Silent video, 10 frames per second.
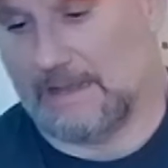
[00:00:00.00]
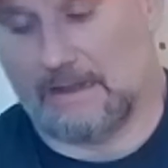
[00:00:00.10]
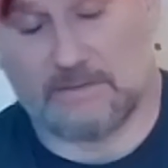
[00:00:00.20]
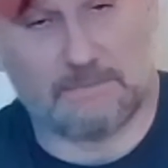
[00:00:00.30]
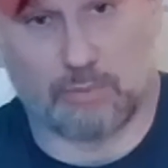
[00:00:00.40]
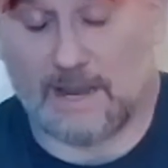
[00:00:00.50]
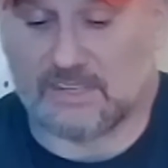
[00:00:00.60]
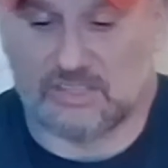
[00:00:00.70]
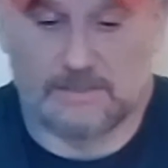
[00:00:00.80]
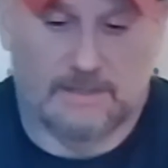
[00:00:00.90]
I was
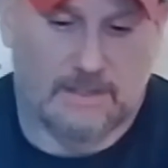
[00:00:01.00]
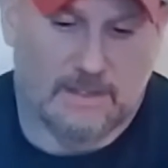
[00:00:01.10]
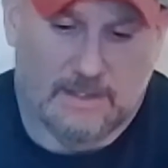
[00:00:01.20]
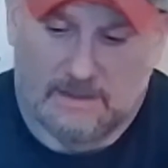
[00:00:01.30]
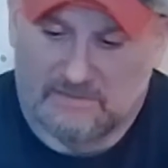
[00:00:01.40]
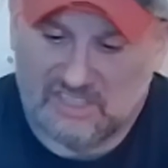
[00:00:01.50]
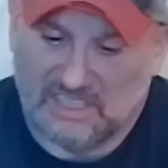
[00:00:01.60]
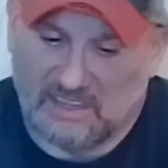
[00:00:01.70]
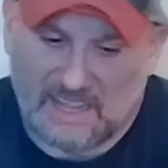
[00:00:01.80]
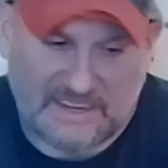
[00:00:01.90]
impressed.
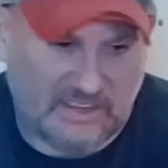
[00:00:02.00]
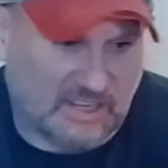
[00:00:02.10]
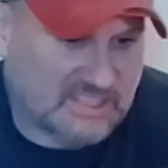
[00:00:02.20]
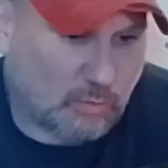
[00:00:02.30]
Seen a lot of guns.